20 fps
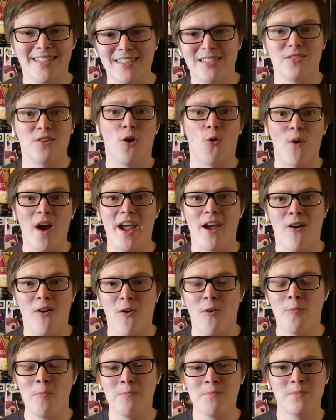No Way
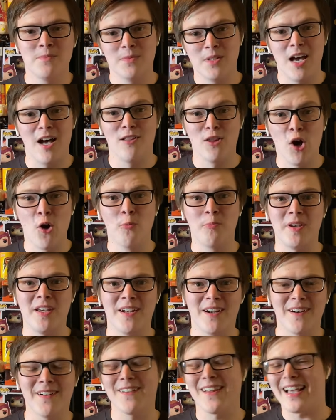Home, hello
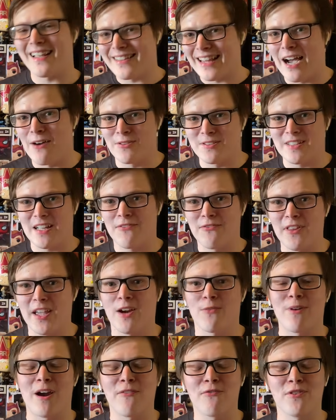Peter, that was definitely a
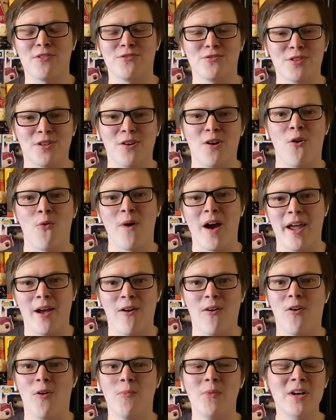reference to No Way
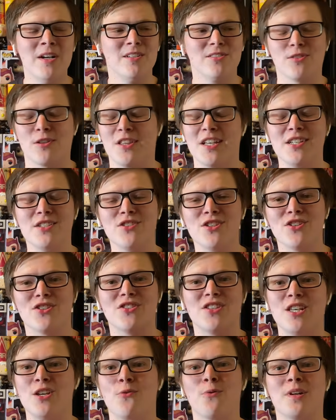Home. So this
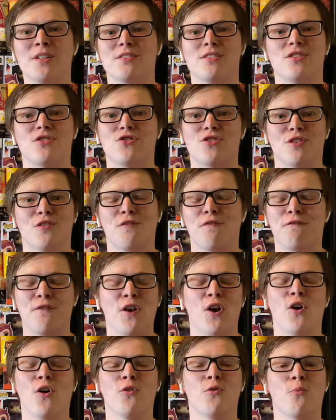sequence is just
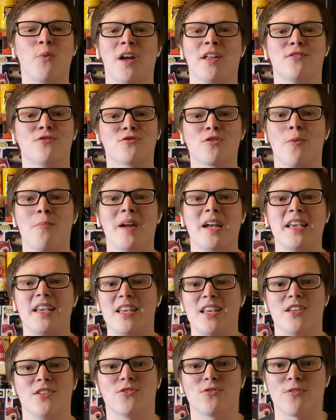filled with so many
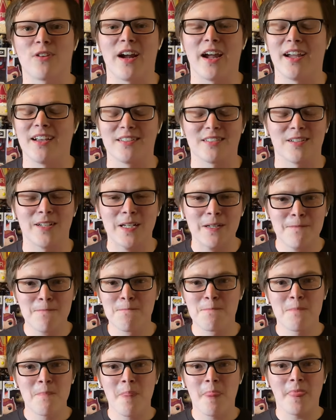Easter eggs, and
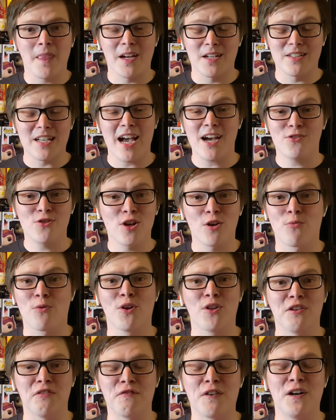it's actually a
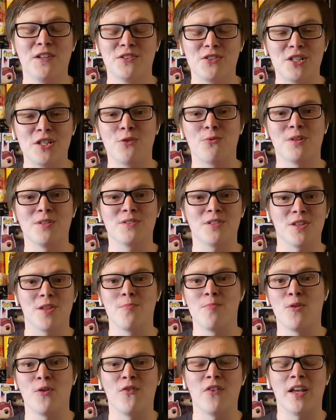really fun sequence in the
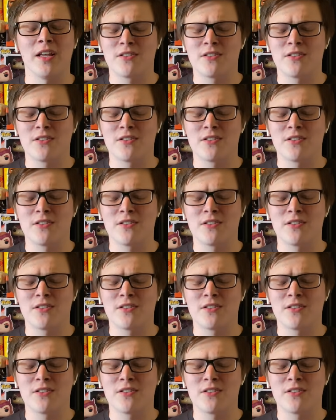movie.